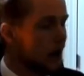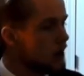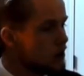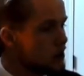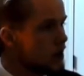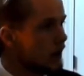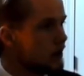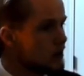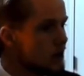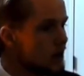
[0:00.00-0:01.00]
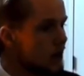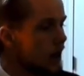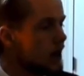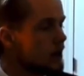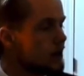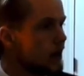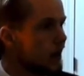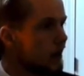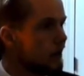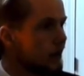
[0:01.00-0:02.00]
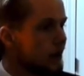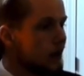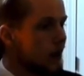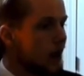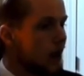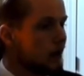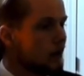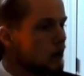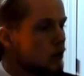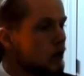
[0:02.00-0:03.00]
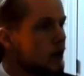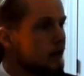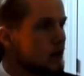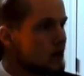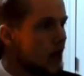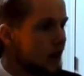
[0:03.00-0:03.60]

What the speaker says: interesting to see, and you could even say